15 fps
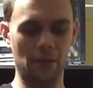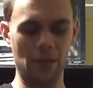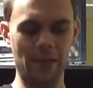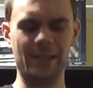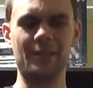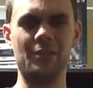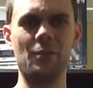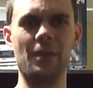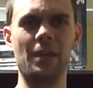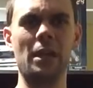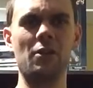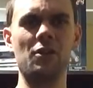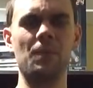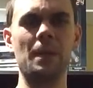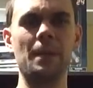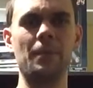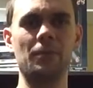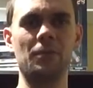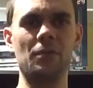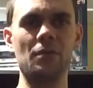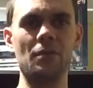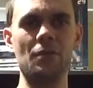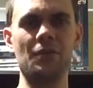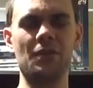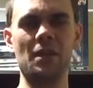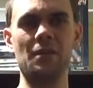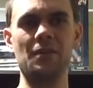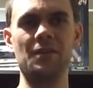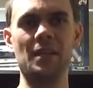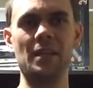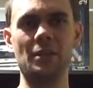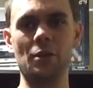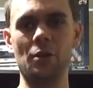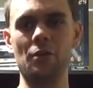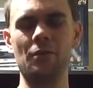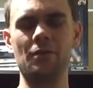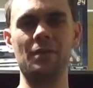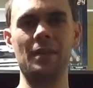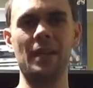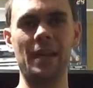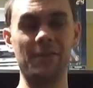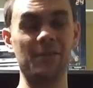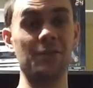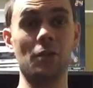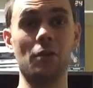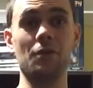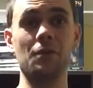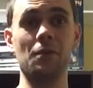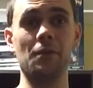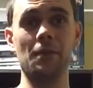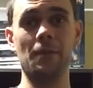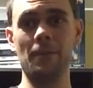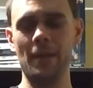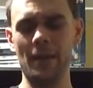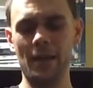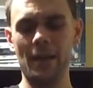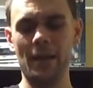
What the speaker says: like to encourage people to use guns that don't have stocks on them.